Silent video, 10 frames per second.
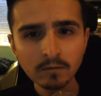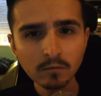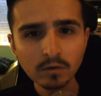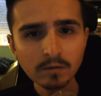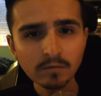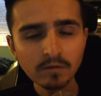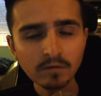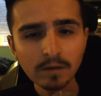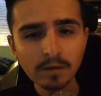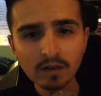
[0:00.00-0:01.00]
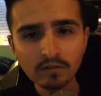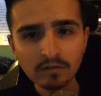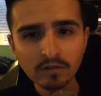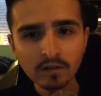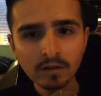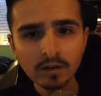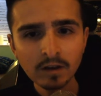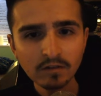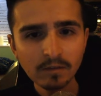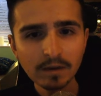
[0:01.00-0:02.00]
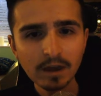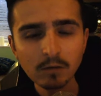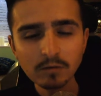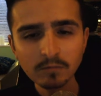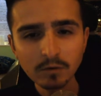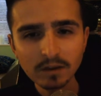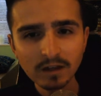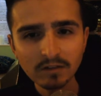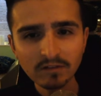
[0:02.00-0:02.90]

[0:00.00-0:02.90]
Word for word: More than some of my cousins. Some I get on with more than others.